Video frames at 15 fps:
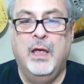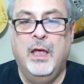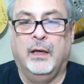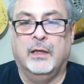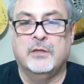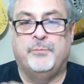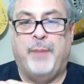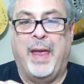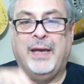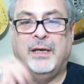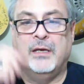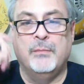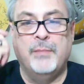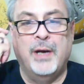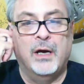Because
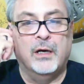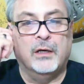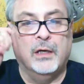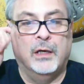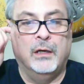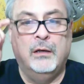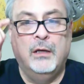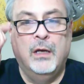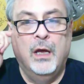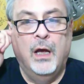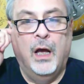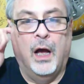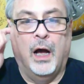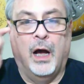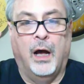Banking America,
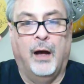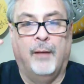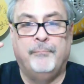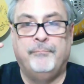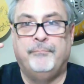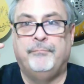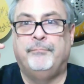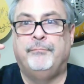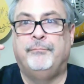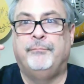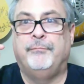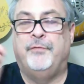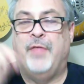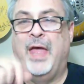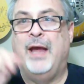
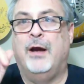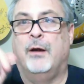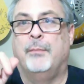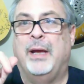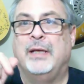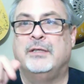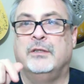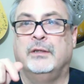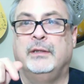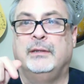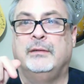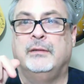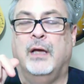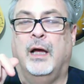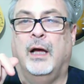they are
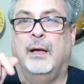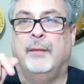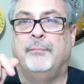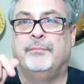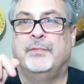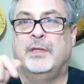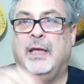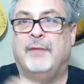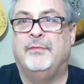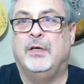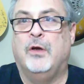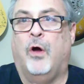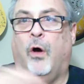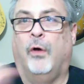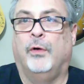basically giving
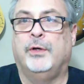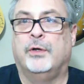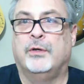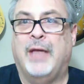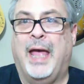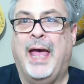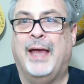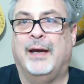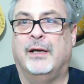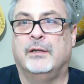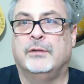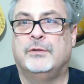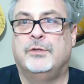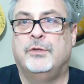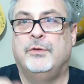all your
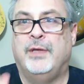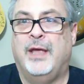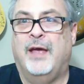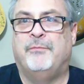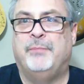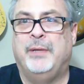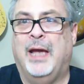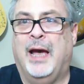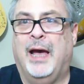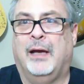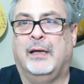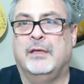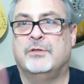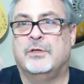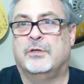data to the FBI
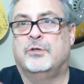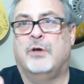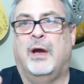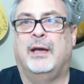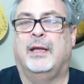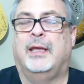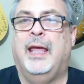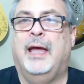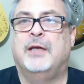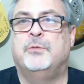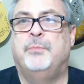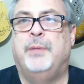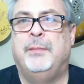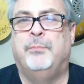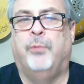because they're trying to catch
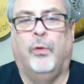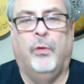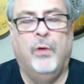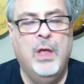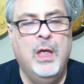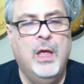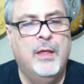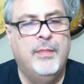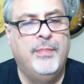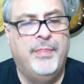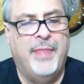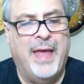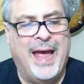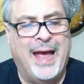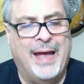people
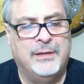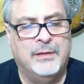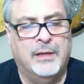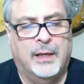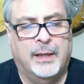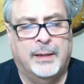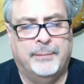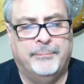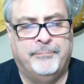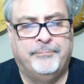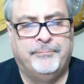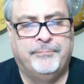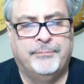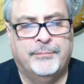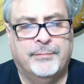that
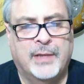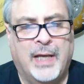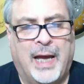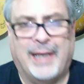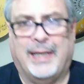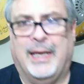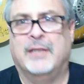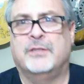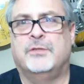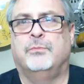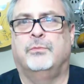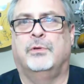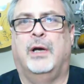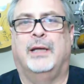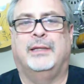I guess
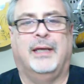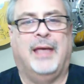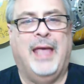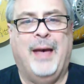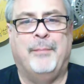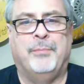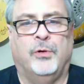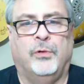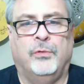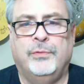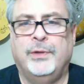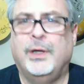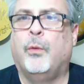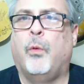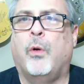were at the Capitol
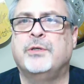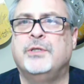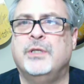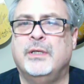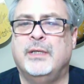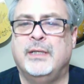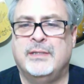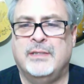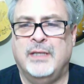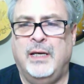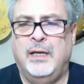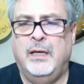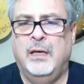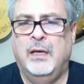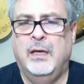near Washington,
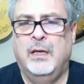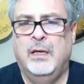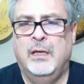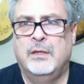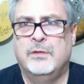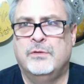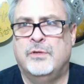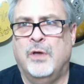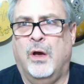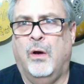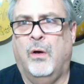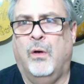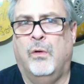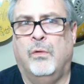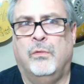D.C.
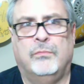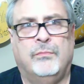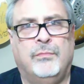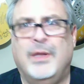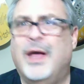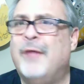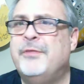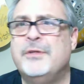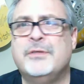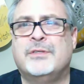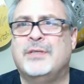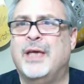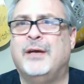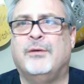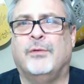So nothing's
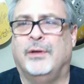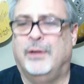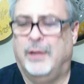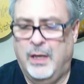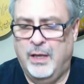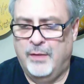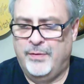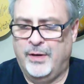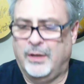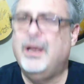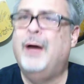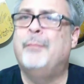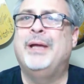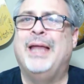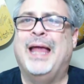sacred. They're
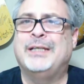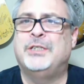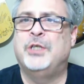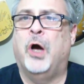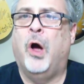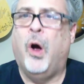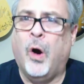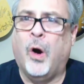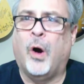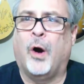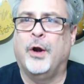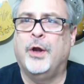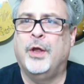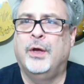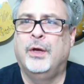coming at you
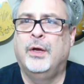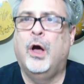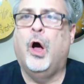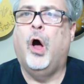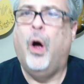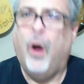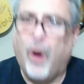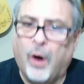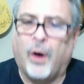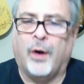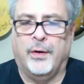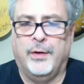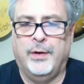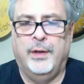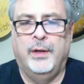hard,
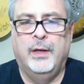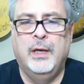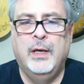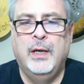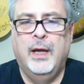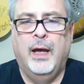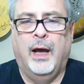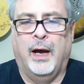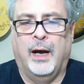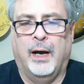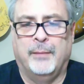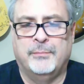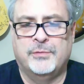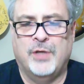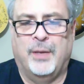hard.
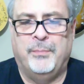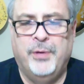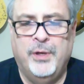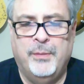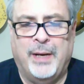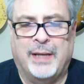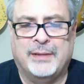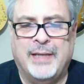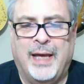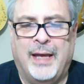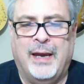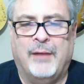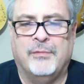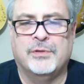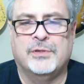So I put about that.
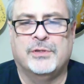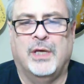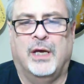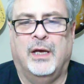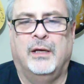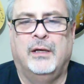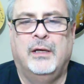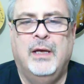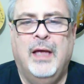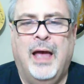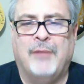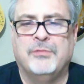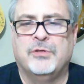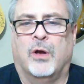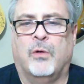I was on
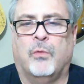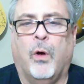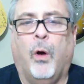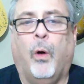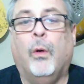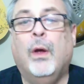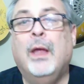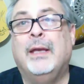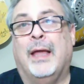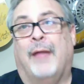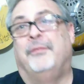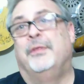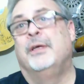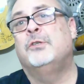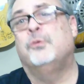a roll. Now
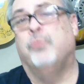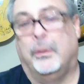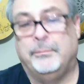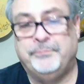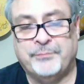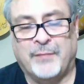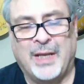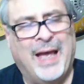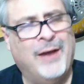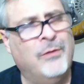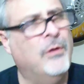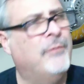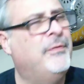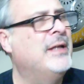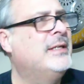this one, I don't
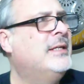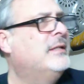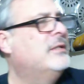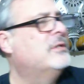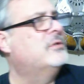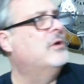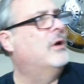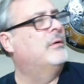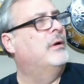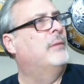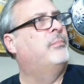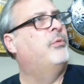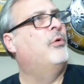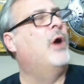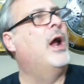know if I did this on a
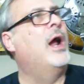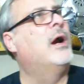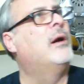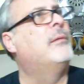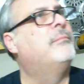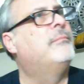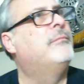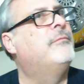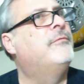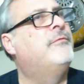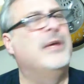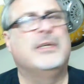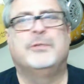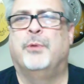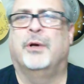prior
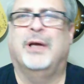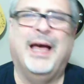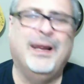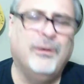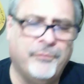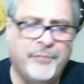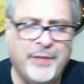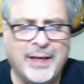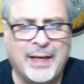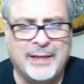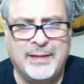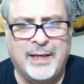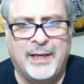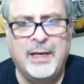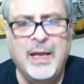Facebook. I don't think I
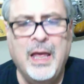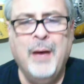did.